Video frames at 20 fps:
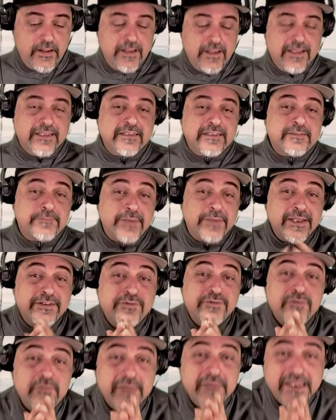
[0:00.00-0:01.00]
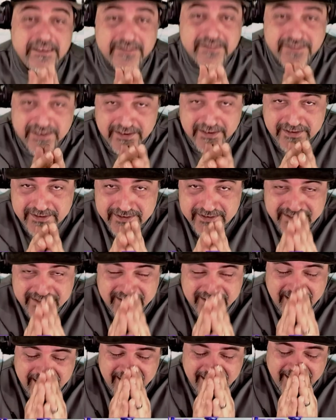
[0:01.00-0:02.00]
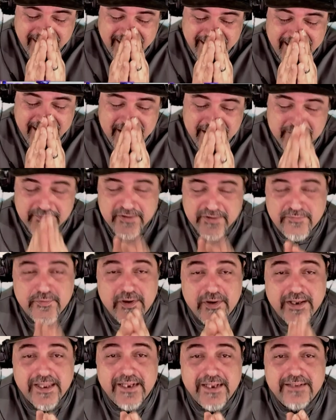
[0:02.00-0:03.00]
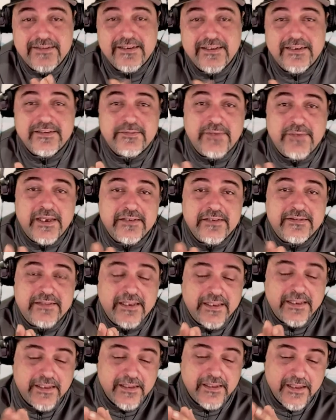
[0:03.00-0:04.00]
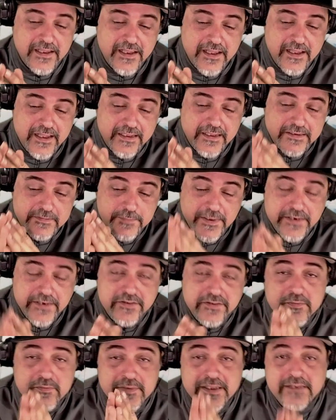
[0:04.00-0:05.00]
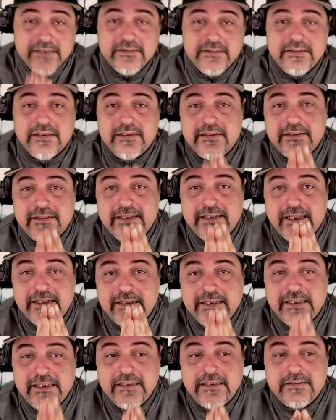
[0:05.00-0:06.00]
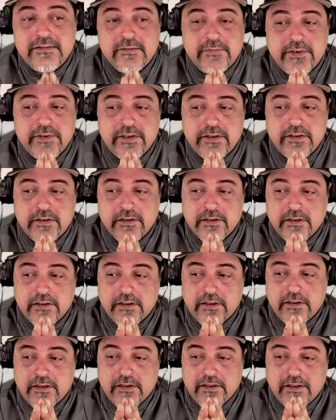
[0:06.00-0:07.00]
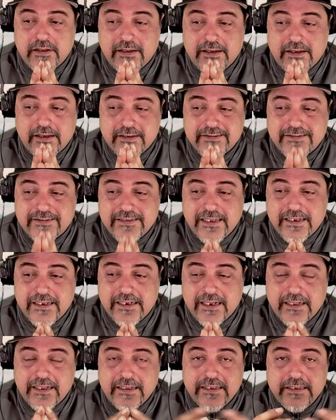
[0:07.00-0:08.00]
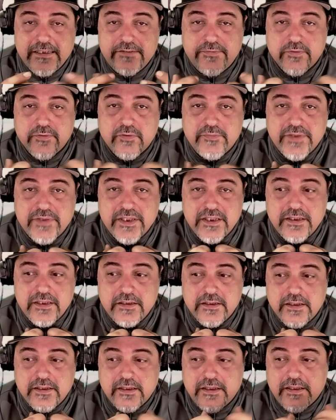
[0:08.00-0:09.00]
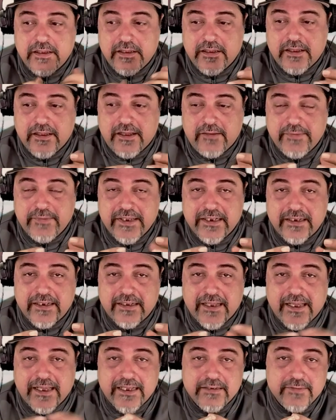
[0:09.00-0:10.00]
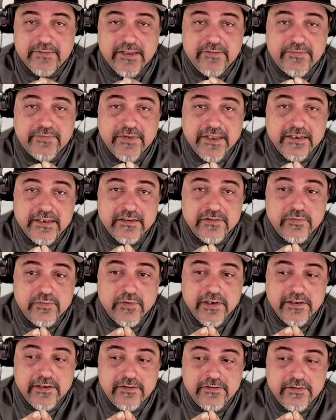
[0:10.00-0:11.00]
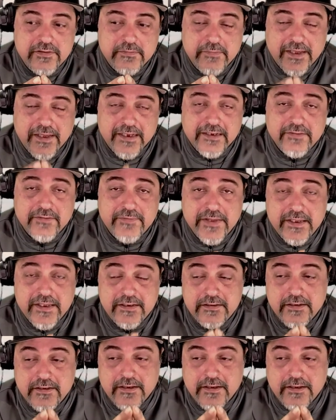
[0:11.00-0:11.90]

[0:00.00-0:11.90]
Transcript: Special mention, before I get into the Smash thing, special mention that needs to be uh, said, at least for me, uh, being an anime fan as well, manga fan,